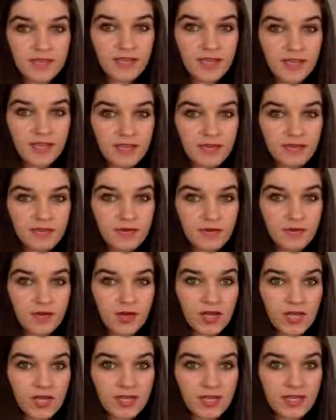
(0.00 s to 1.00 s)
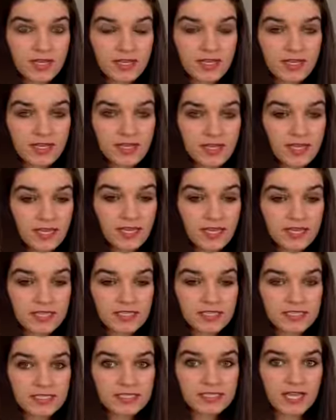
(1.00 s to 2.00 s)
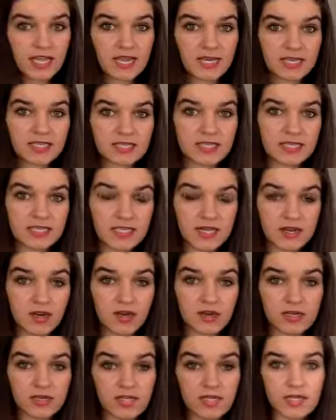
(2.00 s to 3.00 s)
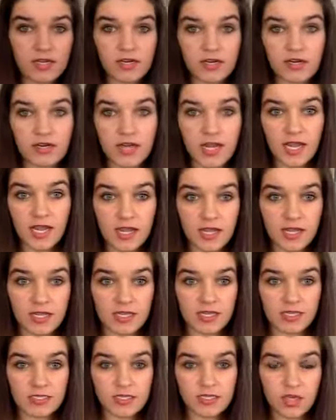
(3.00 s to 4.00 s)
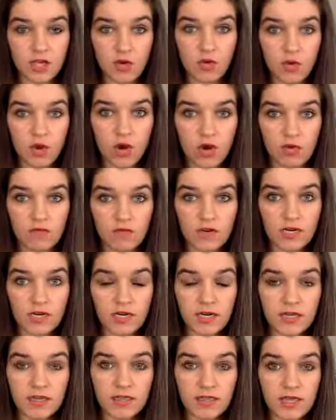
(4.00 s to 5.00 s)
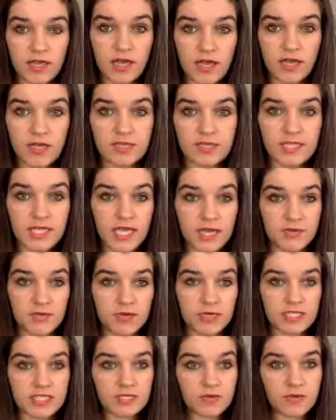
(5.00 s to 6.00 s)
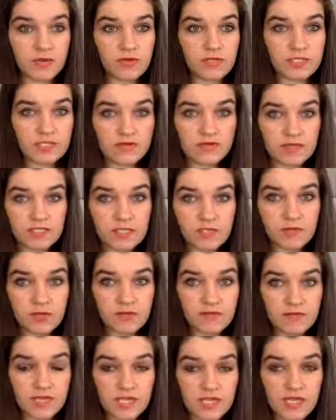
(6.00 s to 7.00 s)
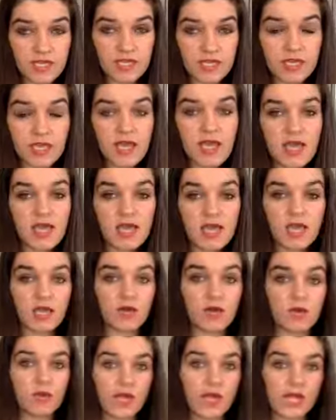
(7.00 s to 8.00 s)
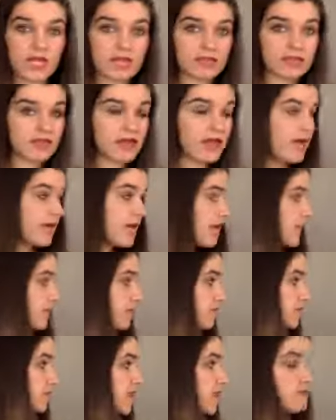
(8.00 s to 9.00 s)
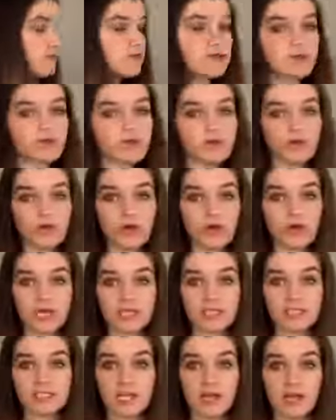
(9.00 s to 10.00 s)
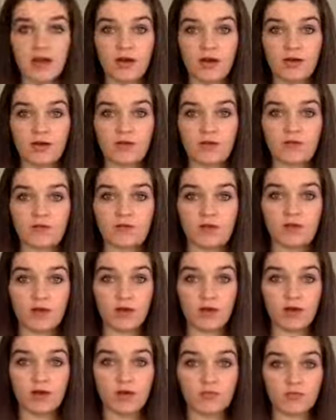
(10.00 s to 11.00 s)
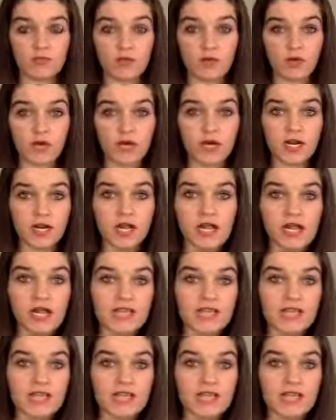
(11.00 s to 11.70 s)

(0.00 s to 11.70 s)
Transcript: Hi everyone. I decided to get on here and go over the 10 principles of intuitive eating in a way that I've never really broken it down for y'all before.